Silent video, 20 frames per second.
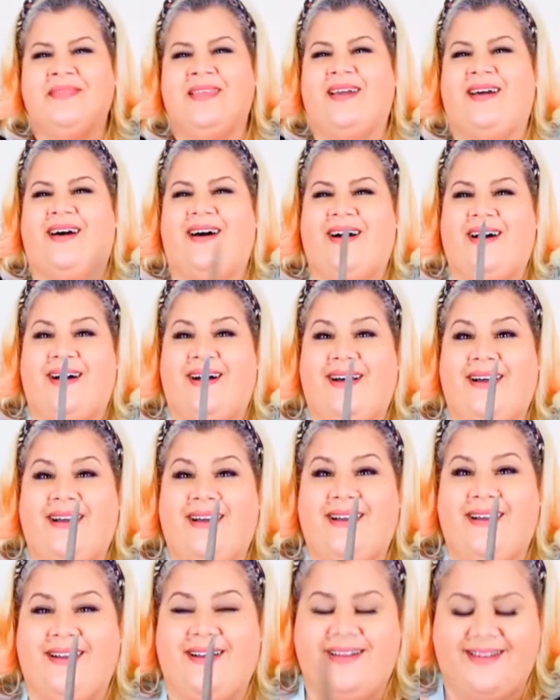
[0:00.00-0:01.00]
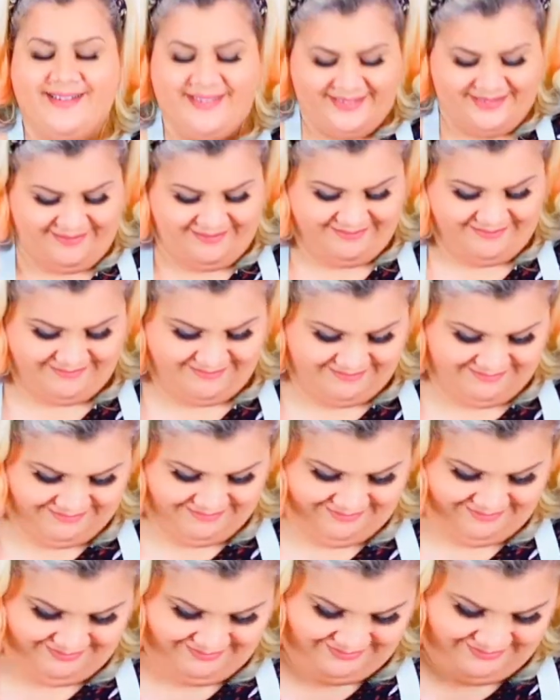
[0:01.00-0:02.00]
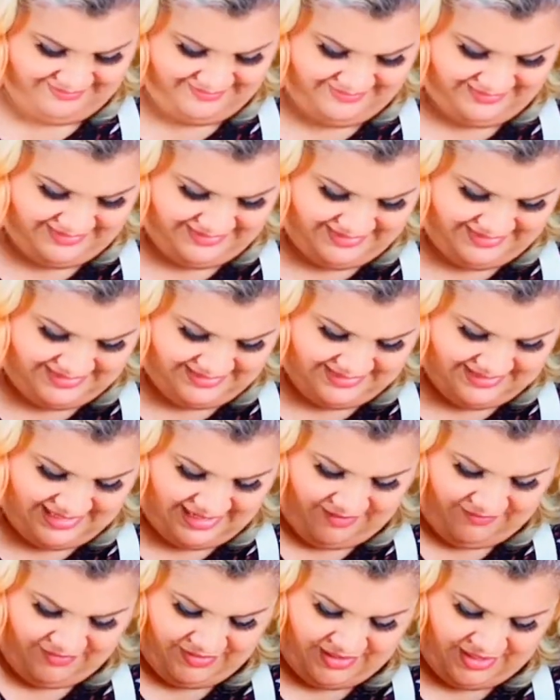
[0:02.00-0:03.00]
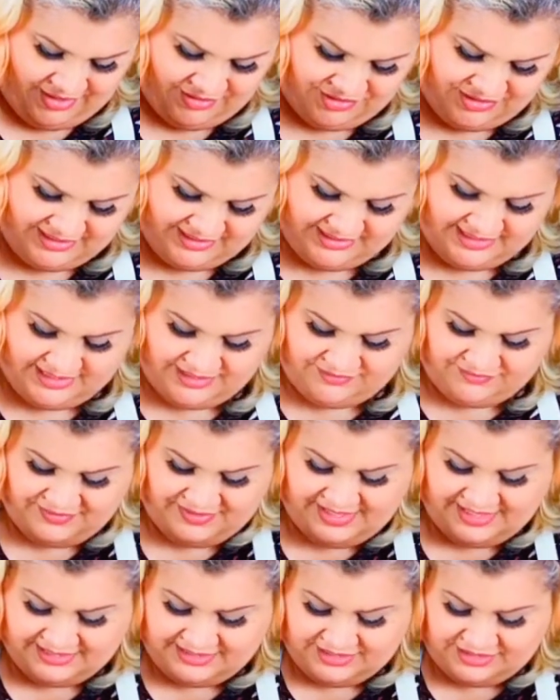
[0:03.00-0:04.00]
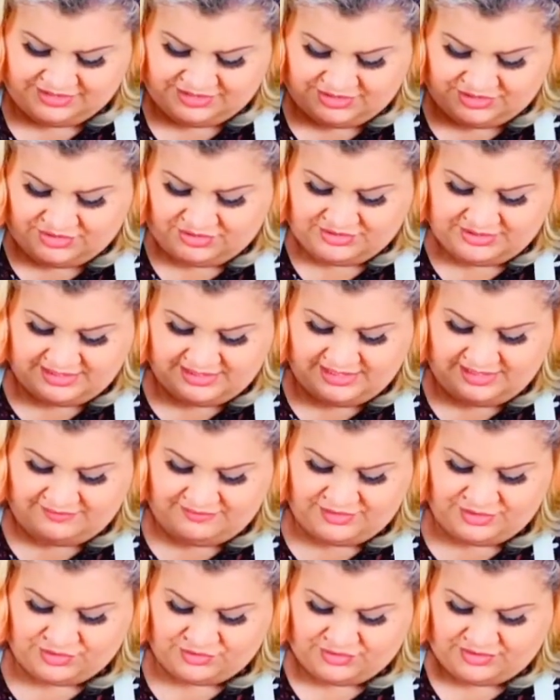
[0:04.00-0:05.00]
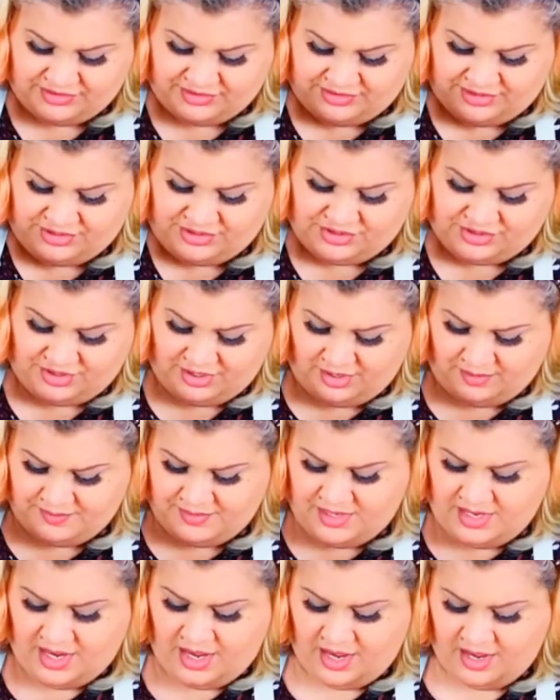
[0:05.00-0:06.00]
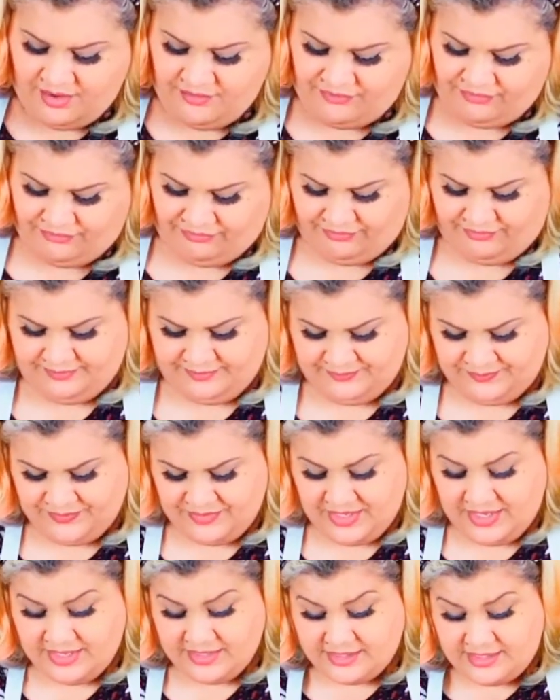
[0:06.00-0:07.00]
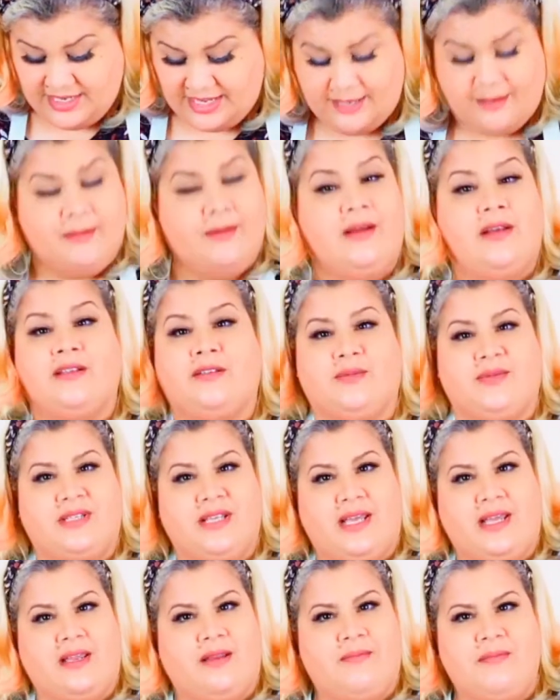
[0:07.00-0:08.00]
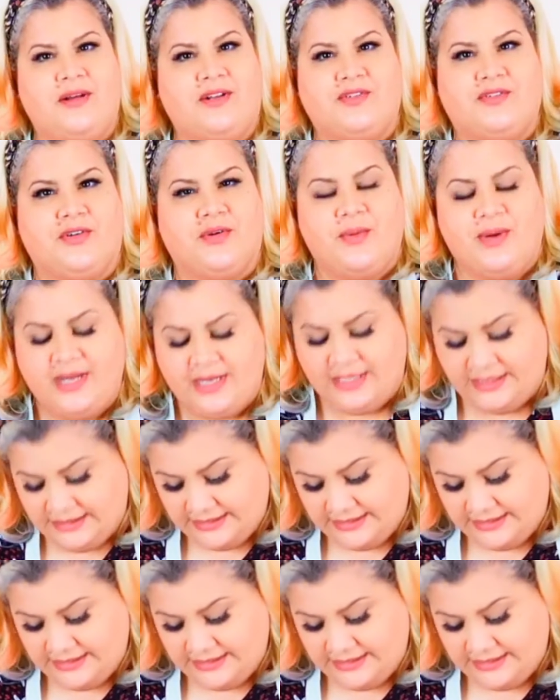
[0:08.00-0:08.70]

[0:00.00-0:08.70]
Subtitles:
Haha. Let's have a go, she says, forgetting she's got a lovely trusty sharp knife. So yeah, as I was saying, nothing away.